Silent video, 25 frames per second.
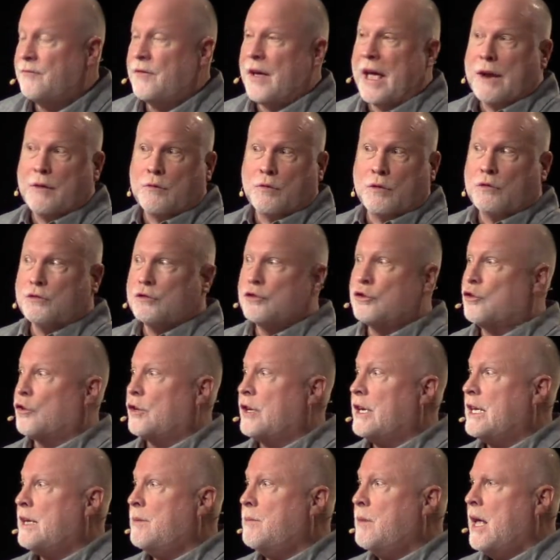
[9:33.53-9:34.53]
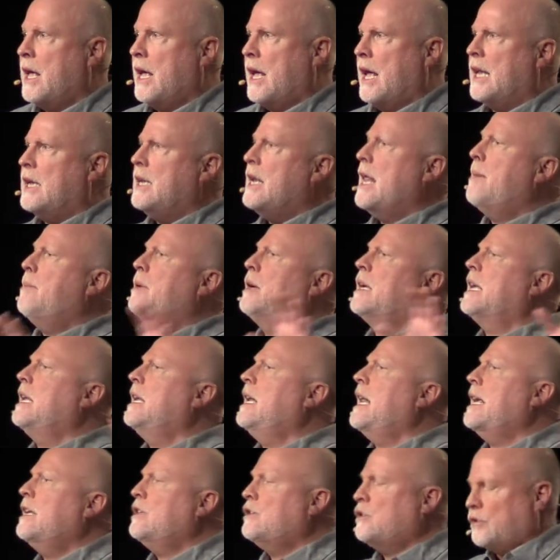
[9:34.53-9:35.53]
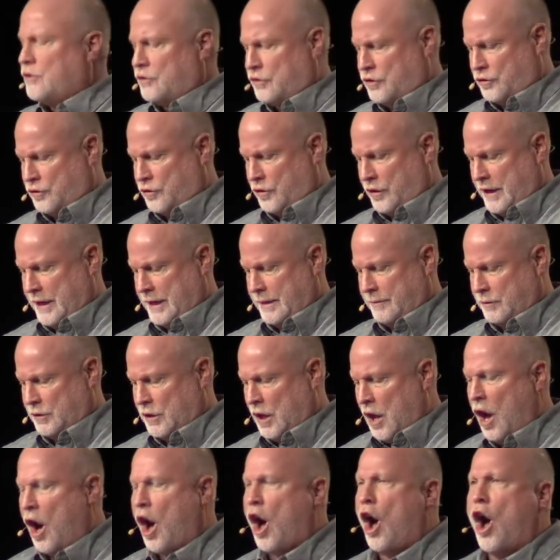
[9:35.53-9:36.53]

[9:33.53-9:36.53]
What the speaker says: Pharaoh's dream, and Nebuchadnezzar's dreams.